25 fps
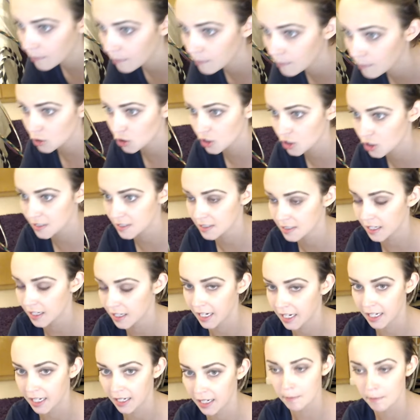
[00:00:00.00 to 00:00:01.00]
just
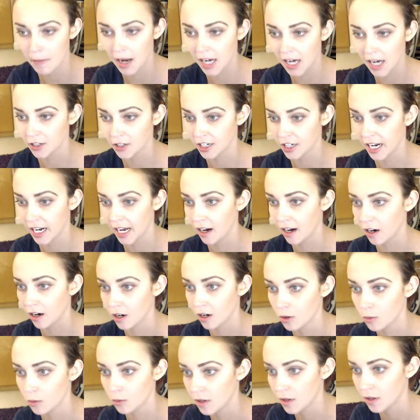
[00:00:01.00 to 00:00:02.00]
a minor
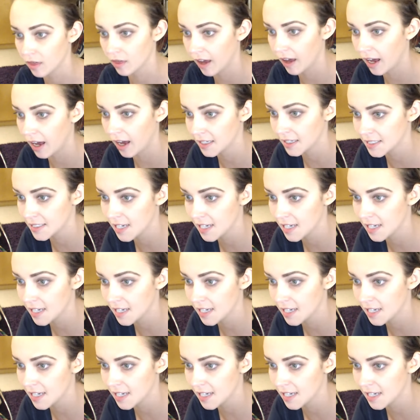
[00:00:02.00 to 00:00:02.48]
error with that.